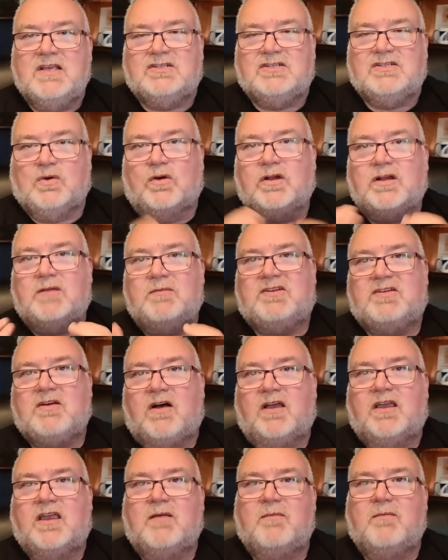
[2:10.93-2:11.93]
So we're going to be
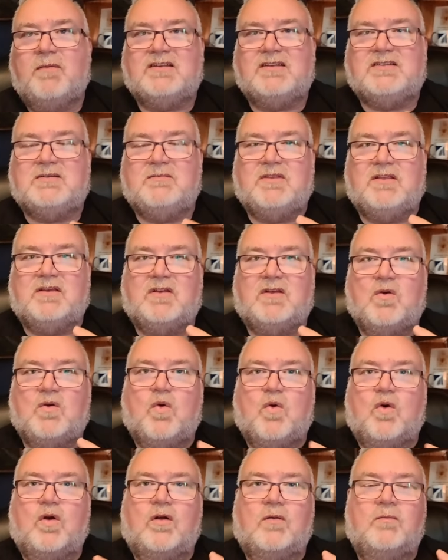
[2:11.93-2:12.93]
talking about some of the
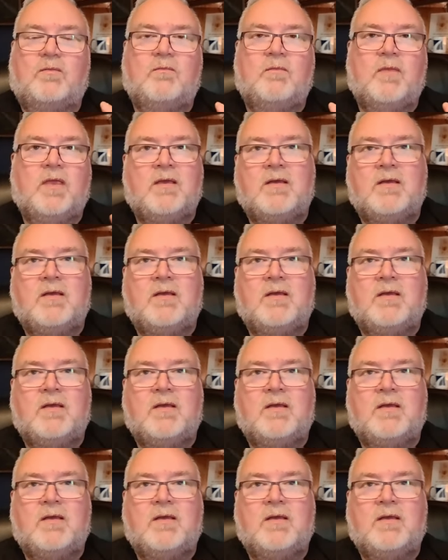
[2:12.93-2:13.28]
core